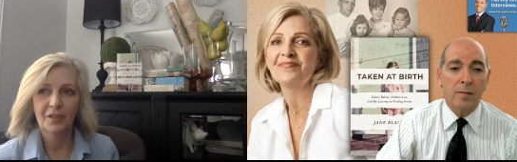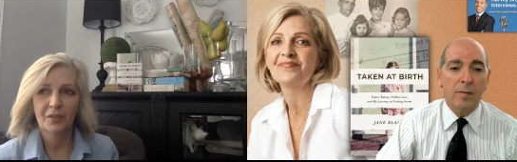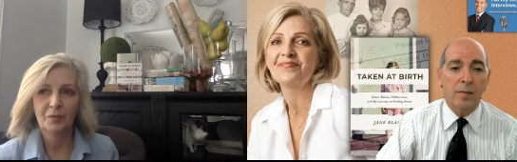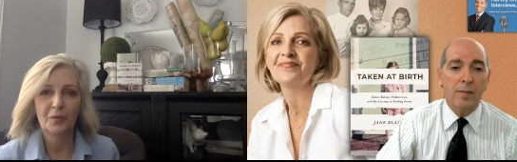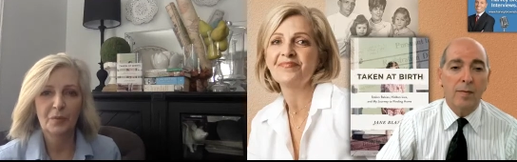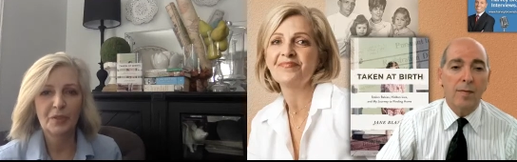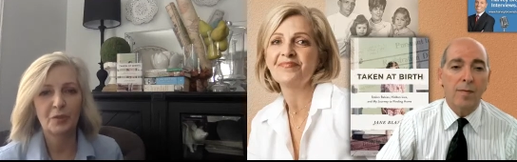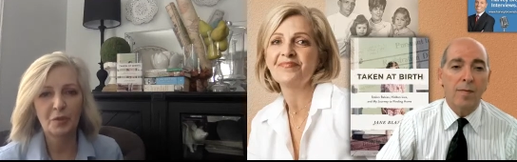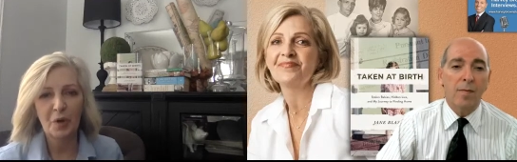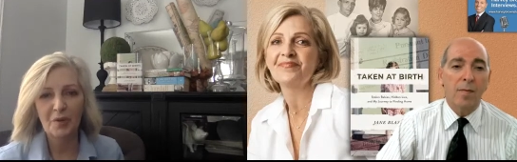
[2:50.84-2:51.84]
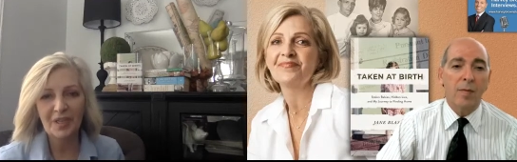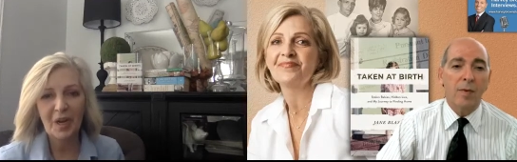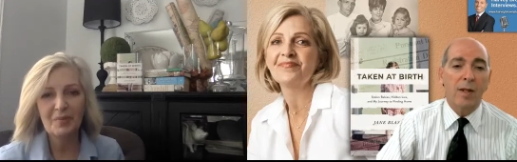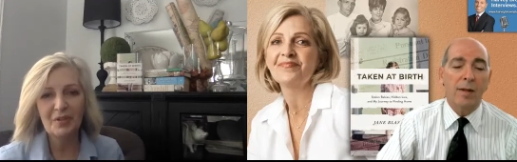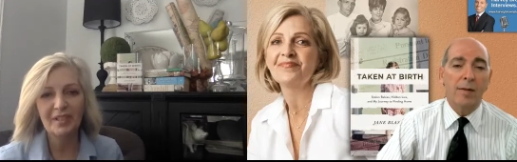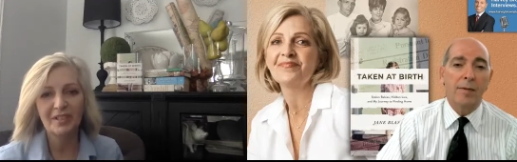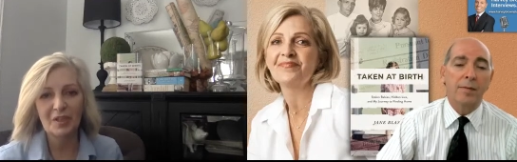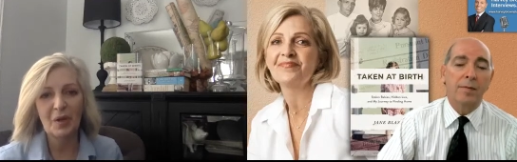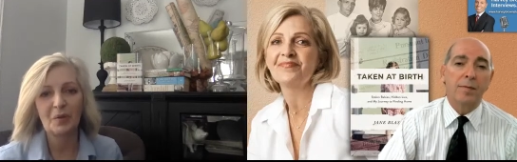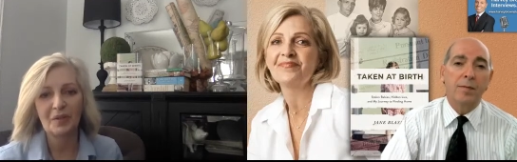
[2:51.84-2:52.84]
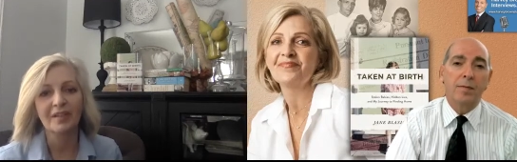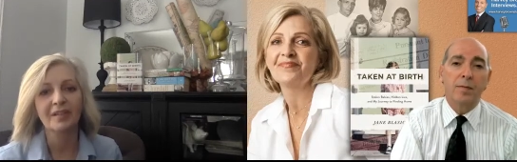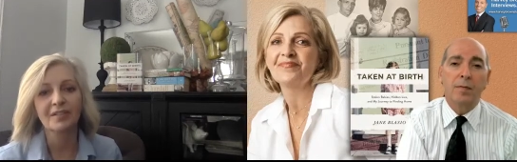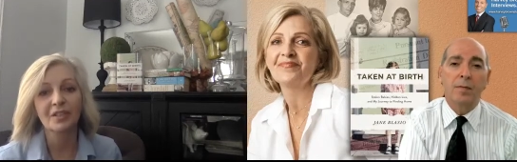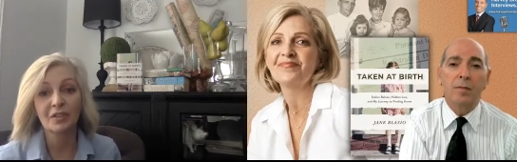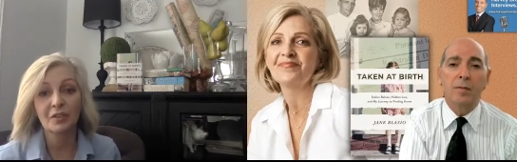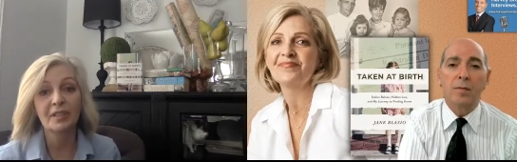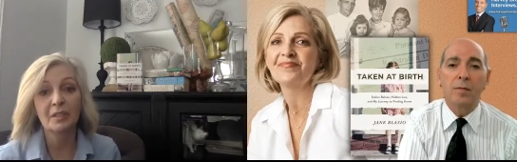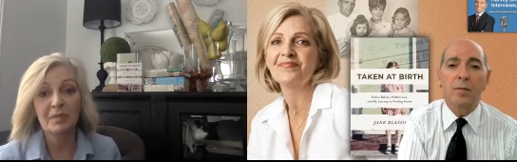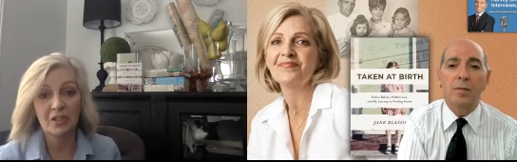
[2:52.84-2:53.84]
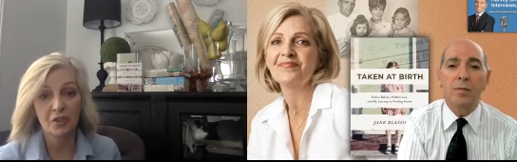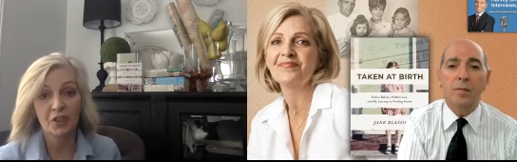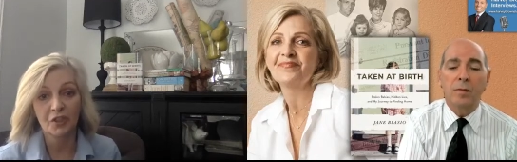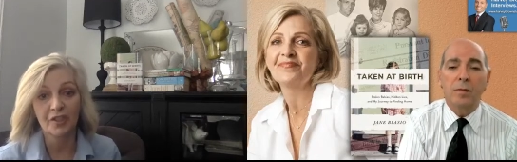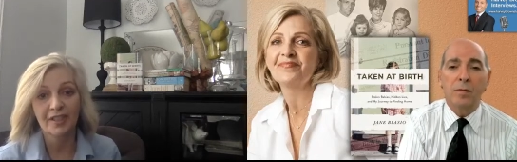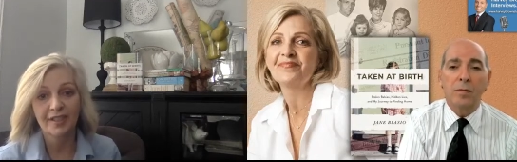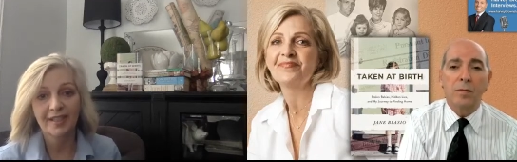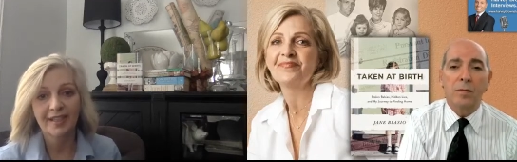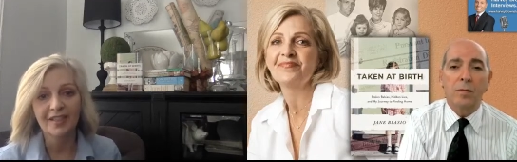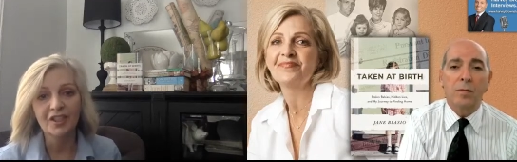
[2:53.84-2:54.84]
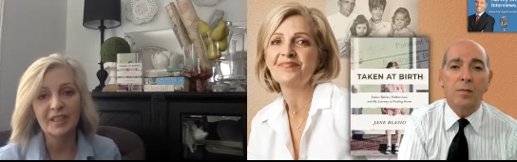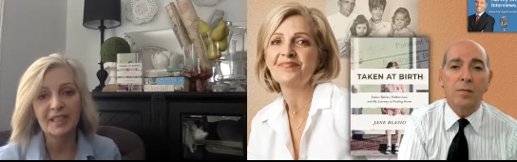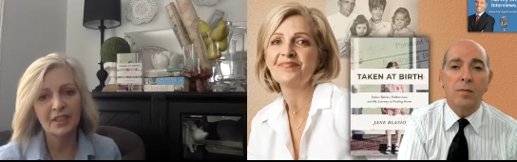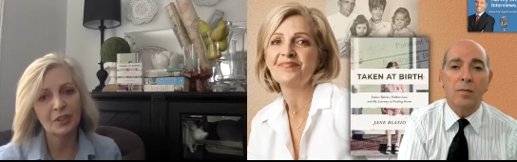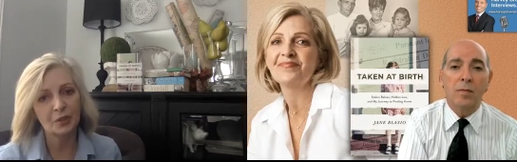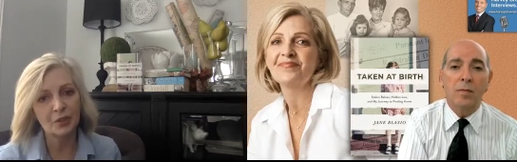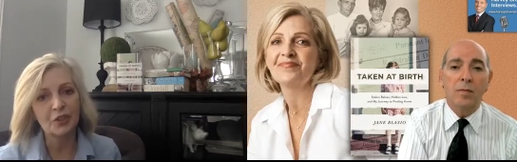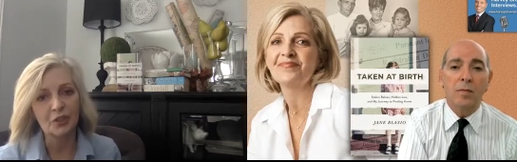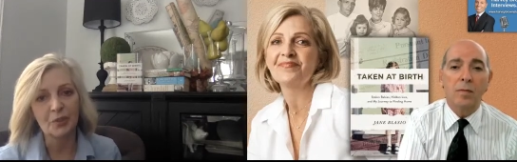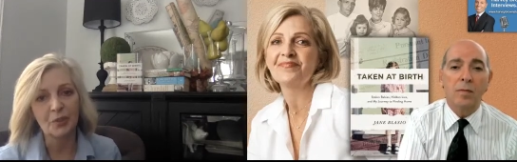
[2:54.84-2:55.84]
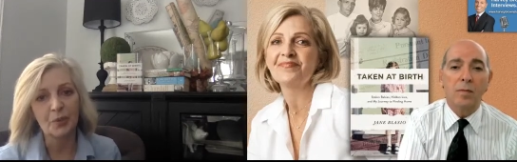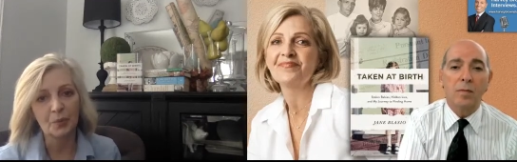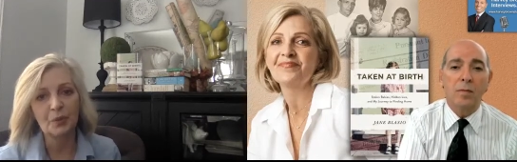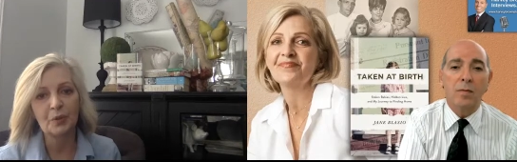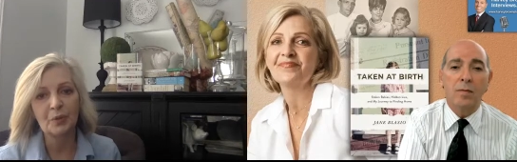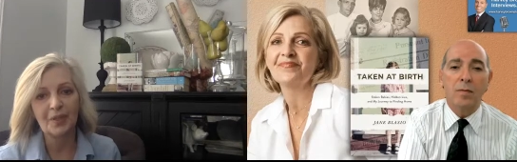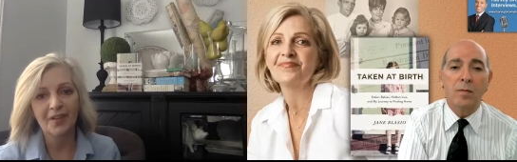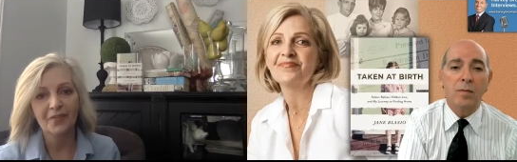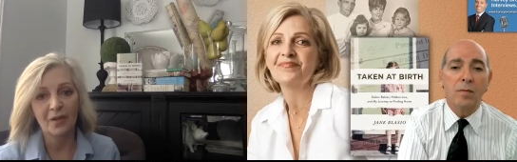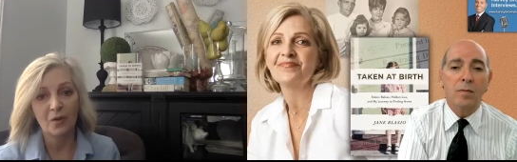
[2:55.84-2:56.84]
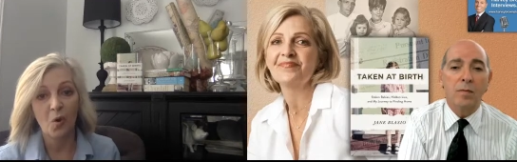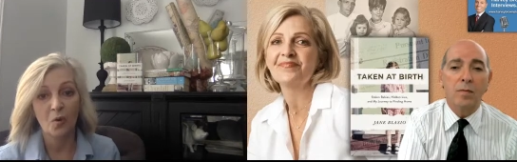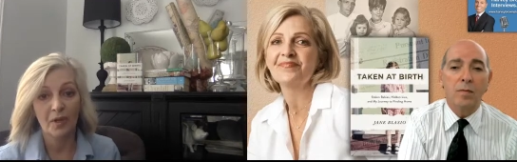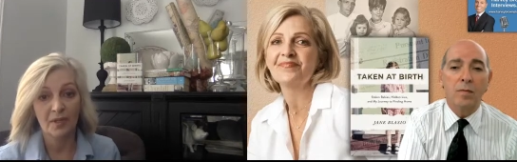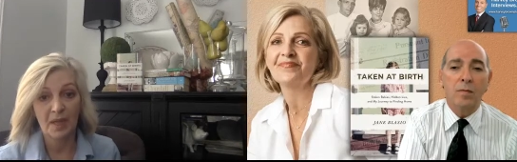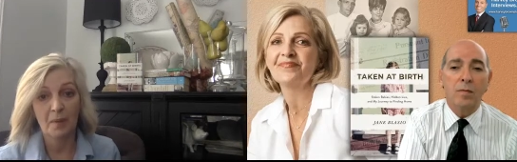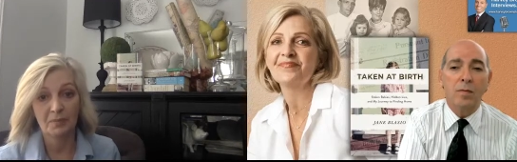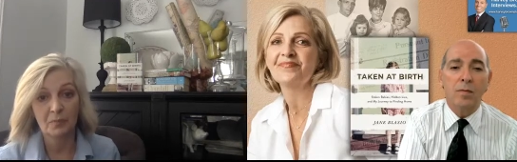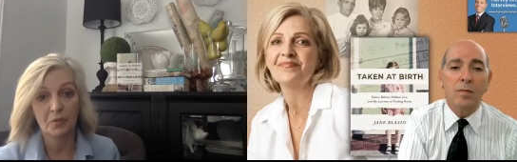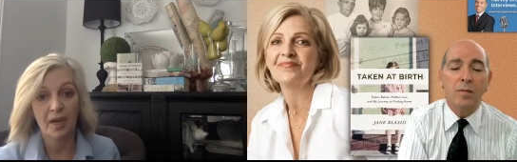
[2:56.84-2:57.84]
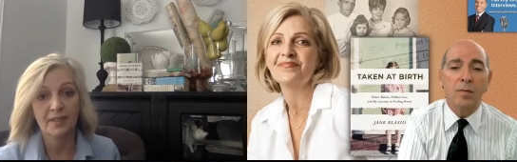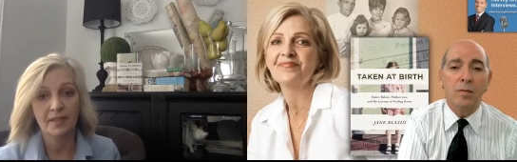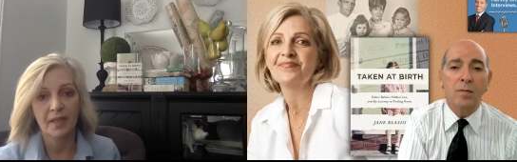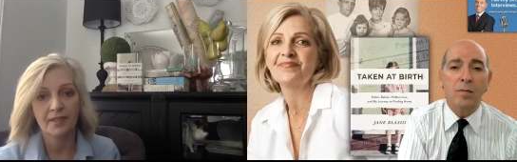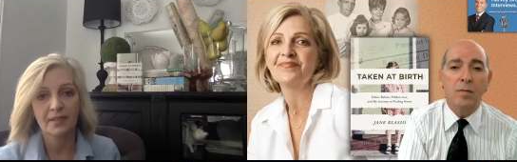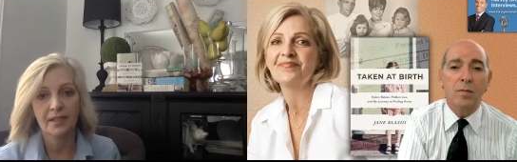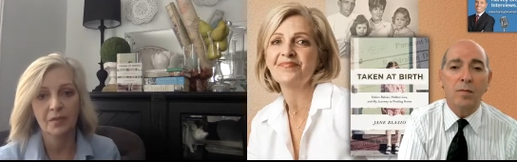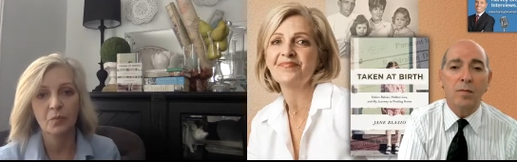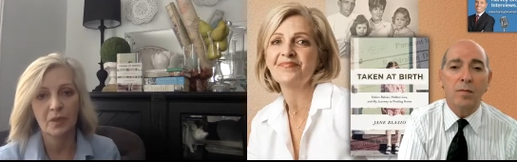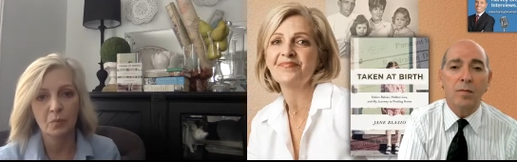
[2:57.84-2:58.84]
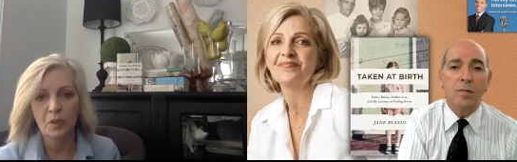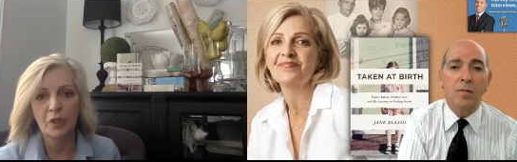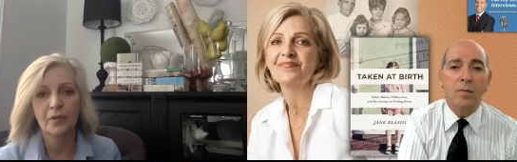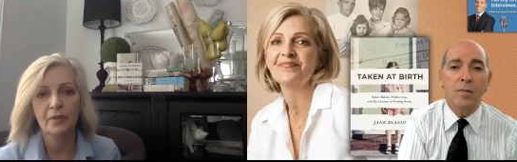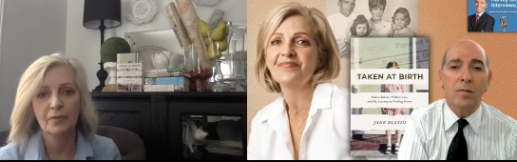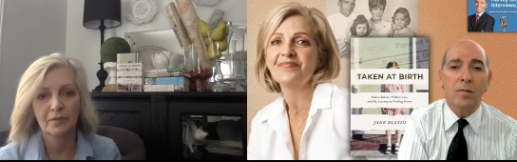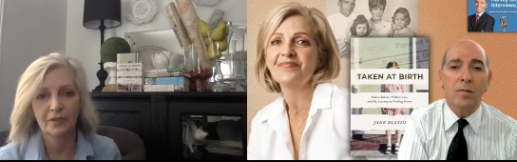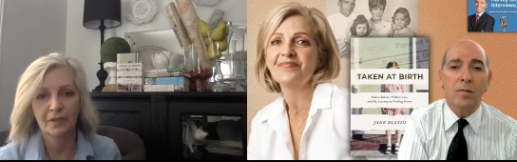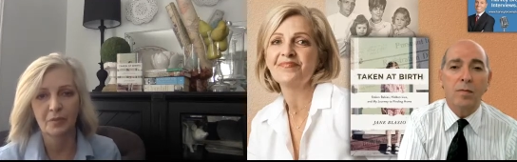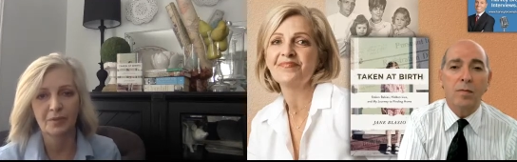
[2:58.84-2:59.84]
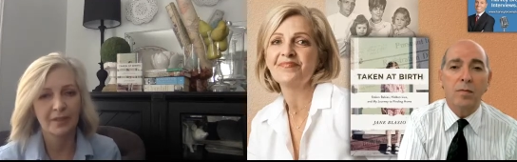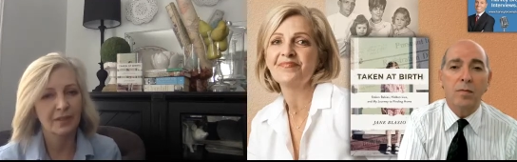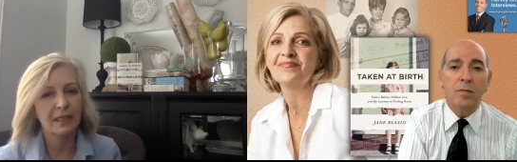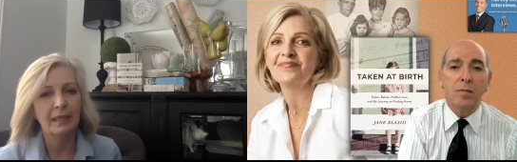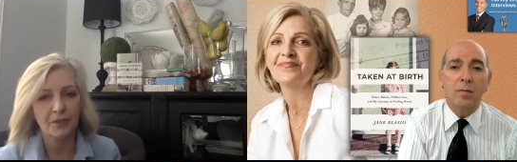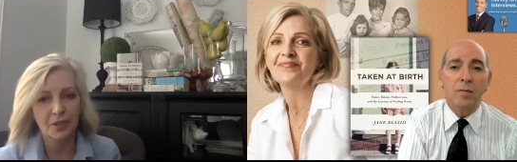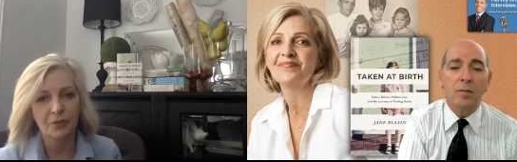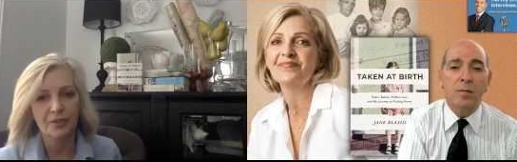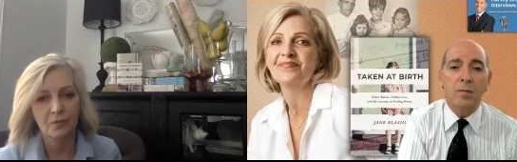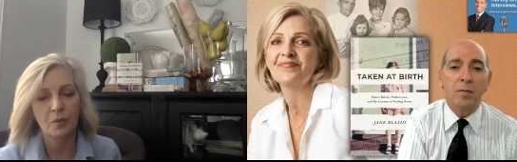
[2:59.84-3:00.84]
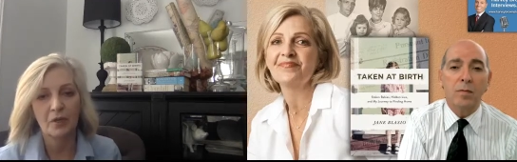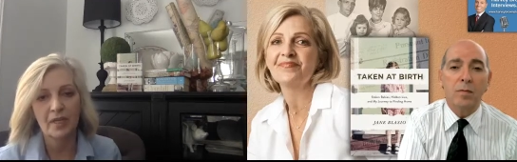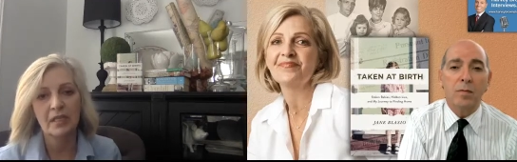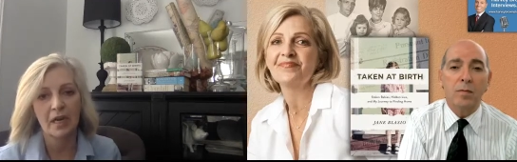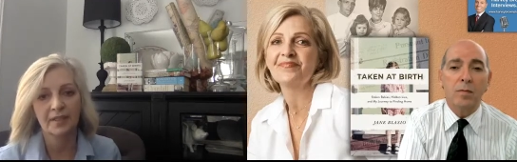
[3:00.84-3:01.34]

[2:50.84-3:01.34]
Speaker 1: when you're growing up, you need to know things and you need to be nurtured. And she didn't nurture through that whole adoption process and where the, you know, the answers of where they got